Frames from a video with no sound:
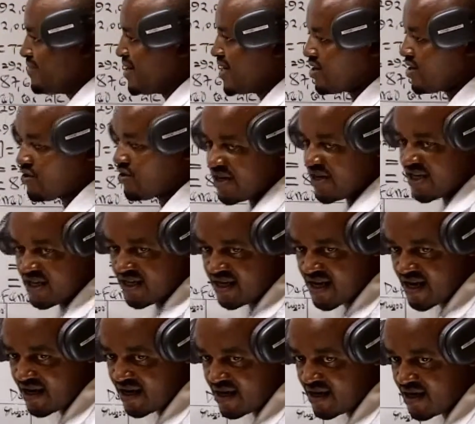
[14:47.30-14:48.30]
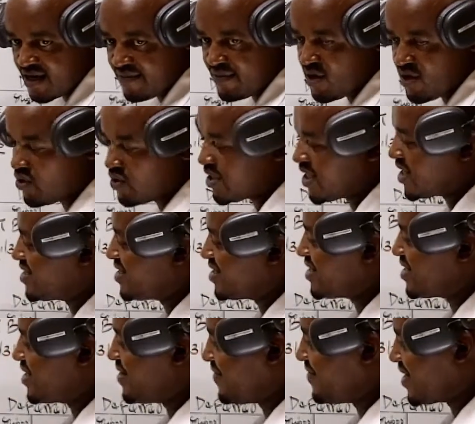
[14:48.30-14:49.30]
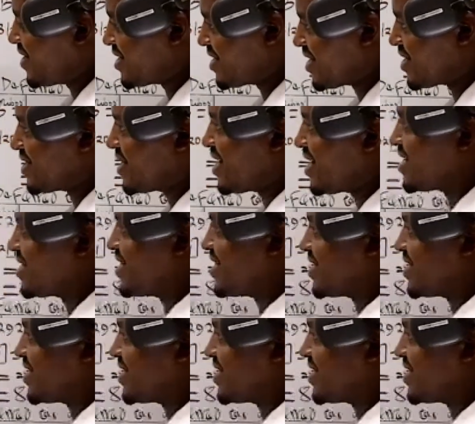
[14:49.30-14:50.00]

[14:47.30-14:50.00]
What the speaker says: recording here, because that is the deferred tax at the